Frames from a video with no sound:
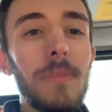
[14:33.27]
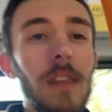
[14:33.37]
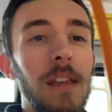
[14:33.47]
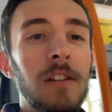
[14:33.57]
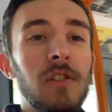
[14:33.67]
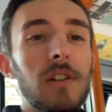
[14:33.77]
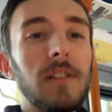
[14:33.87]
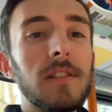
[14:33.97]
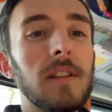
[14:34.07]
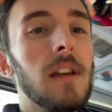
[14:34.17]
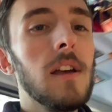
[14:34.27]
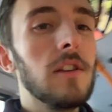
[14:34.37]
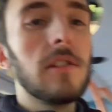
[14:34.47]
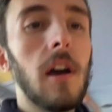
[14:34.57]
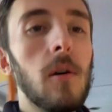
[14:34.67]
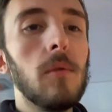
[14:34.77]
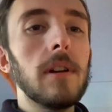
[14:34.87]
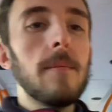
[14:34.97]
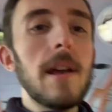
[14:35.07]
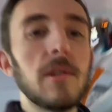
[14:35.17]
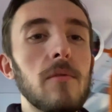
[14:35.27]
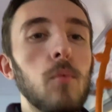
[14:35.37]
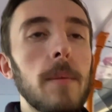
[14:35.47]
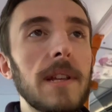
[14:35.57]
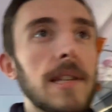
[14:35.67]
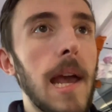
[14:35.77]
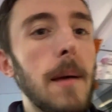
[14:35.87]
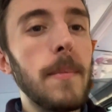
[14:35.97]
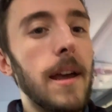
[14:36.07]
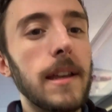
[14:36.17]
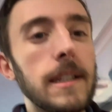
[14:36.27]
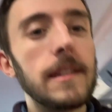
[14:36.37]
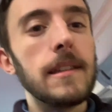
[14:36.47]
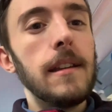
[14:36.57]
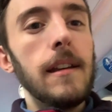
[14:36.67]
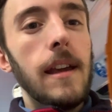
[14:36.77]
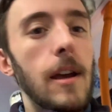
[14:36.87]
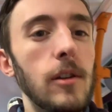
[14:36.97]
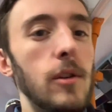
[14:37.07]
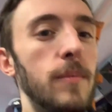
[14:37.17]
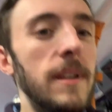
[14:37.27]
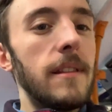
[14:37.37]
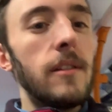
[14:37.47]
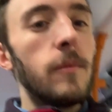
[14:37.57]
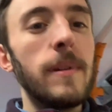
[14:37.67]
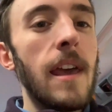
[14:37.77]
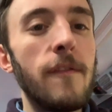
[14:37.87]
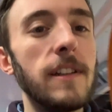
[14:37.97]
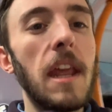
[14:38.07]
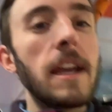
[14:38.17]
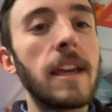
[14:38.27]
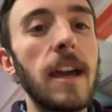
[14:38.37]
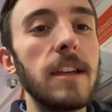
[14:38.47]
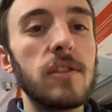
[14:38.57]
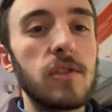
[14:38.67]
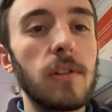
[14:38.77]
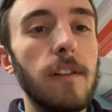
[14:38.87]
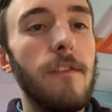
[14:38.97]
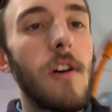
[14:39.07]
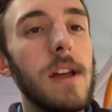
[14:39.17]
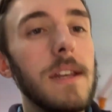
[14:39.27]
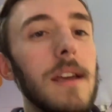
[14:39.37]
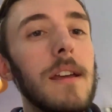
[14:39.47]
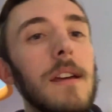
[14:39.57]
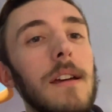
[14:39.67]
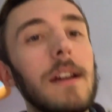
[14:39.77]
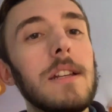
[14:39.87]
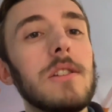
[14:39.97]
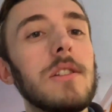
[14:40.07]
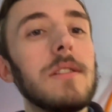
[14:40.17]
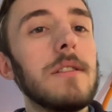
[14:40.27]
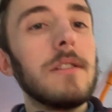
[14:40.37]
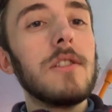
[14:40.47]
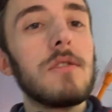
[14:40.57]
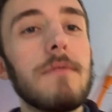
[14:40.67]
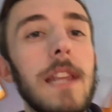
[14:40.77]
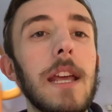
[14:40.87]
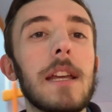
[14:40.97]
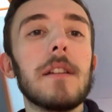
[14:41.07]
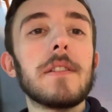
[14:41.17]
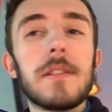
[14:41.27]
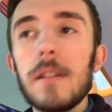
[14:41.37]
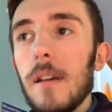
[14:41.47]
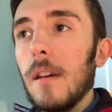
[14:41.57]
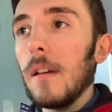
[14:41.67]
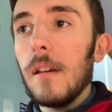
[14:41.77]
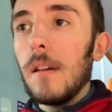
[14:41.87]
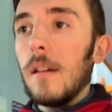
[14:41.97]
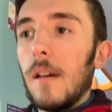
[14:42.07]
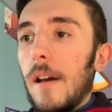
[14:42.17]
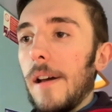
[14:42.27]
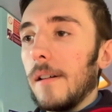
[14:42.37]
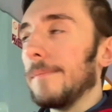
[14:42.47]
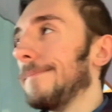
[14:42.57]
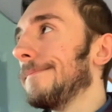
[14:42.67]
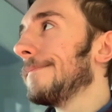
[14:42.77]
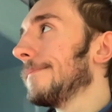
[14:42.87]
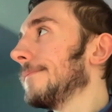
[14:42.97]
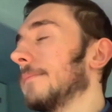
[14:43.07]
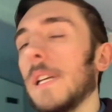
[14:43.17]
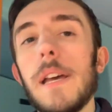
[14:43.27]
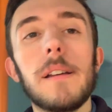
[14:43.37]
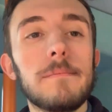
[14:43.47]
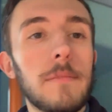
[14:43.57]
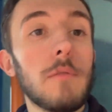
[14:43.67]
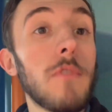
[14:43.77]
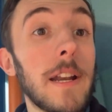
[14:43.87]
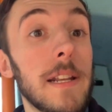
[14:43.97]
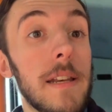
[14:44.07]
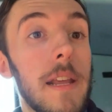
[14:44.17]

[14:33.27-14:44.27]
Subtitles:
it's just, you don't want to mess with women's handbags. You'll be there for decades trying to find it, and it's just ridiculous. But yeah, I'm ranting